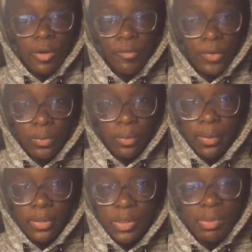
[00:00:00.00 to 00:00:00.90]
for the
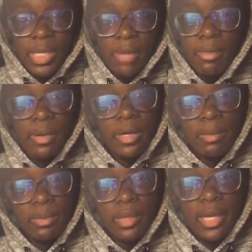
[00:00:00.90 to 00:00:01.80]
world to become a better
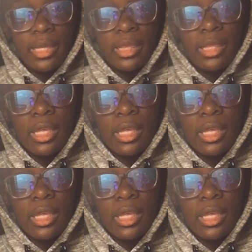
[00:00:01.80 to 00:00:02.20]
place,